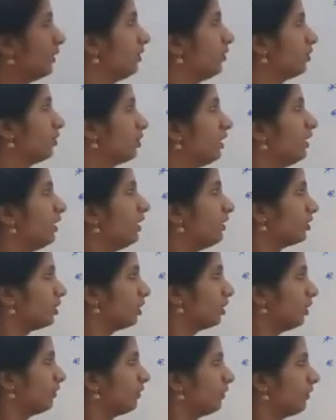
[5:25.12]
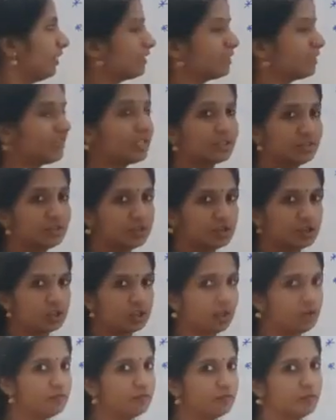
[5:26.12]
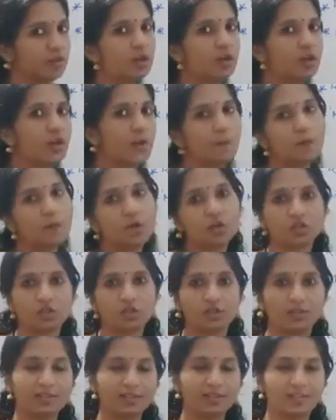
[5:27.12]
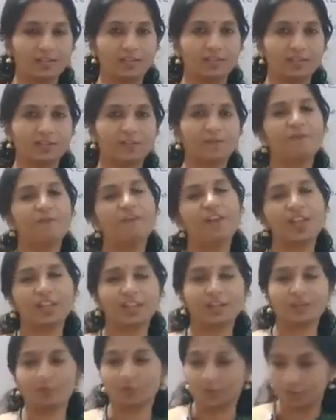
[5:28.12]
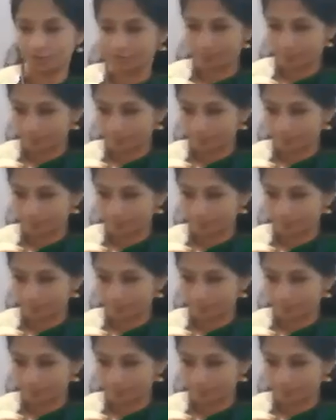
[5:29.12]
inertia, inertia of rest and inertia of motion, isn't it? Very good.